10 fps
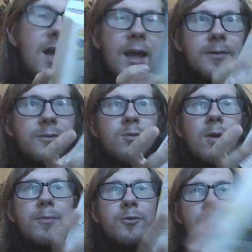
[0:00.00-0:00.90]
And there is
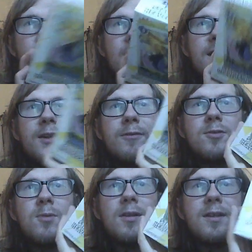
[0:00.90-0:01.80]
1 booster pack in here as
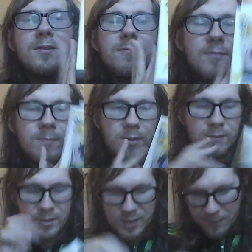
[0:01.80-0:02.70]
well as
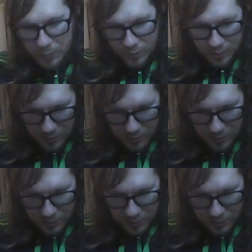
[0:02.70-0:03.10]
previously established.